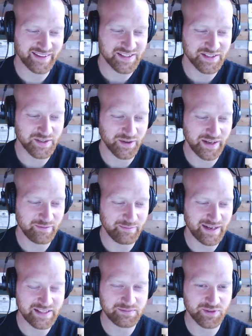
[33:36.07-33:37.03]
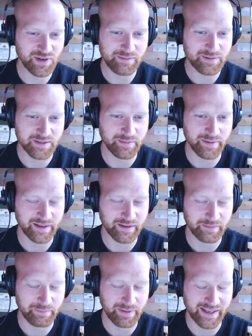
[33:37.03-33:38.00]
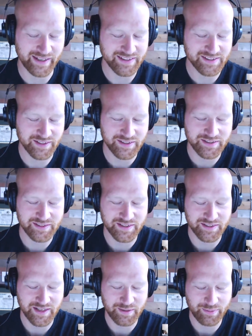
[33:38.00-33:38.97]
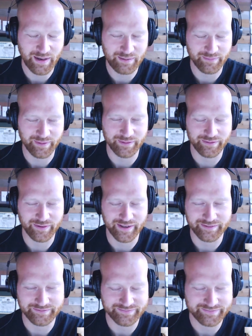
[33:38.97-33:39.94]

things is you don't have many subscribers at the beginning, so there's not a problem of.